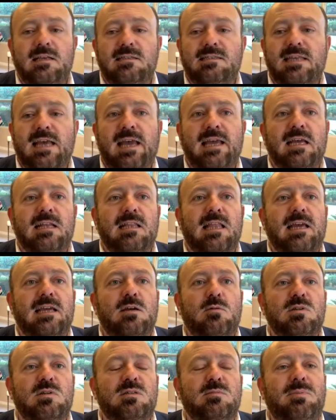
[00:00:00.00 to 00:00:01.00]
sang it like
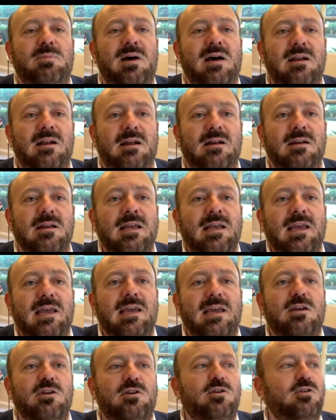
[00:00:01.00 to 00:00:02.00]
it was butter.
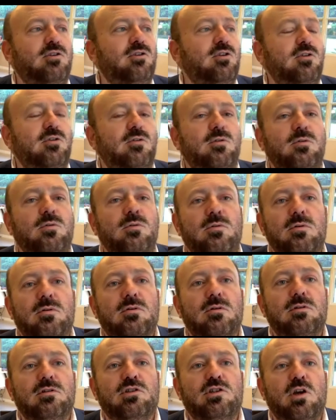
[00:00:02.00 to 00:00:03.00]
He could do two
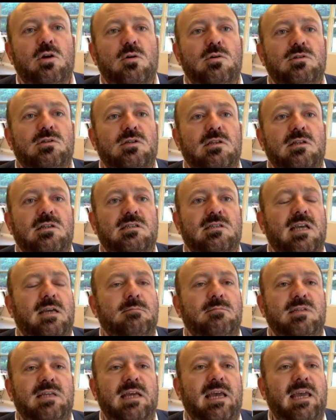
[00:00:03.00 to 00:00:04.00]
shows in the
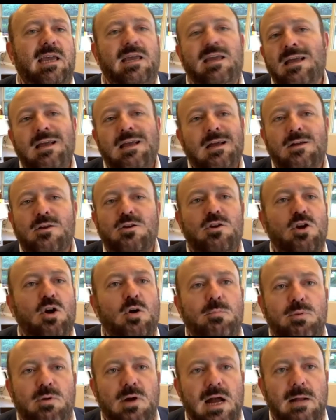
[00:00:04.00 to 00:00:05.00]
same day,
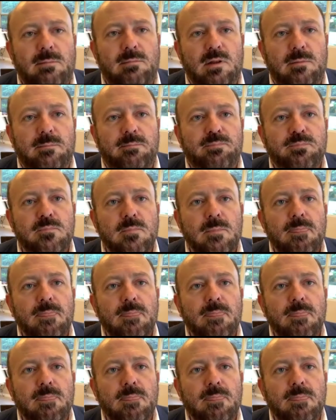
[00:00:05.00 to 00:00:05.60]
no problem.